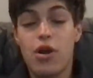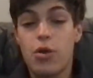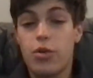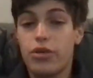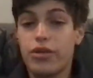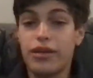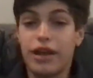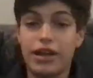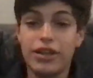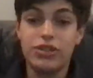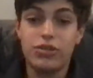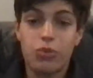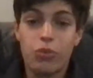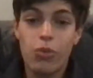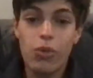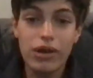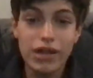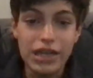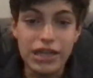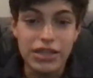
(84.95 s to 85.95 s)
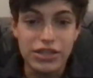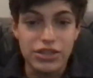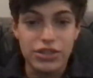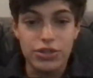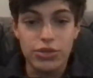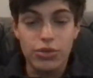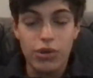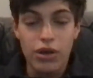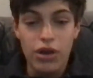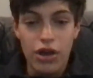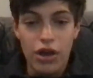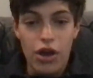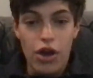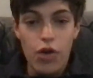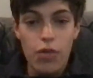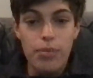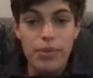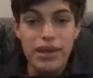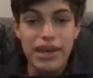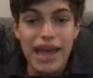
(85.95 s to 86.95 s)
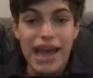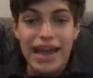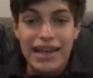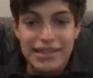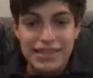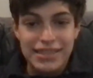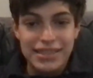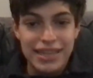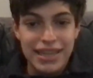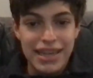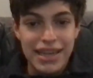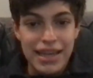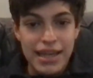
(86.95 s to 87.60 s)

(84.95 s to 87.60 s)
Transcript: the 922 OPS